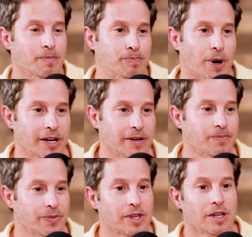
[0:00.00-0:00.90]
But
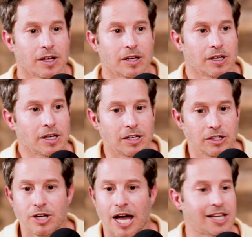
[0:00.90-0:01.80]

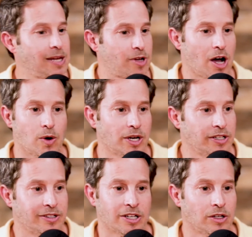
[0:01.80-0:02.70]
you got to keep going
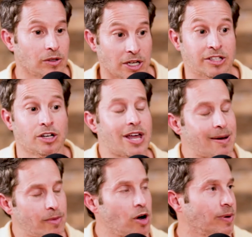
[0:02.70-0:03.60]
until
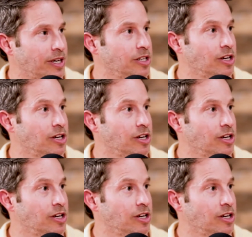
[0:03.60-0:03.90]
that moment.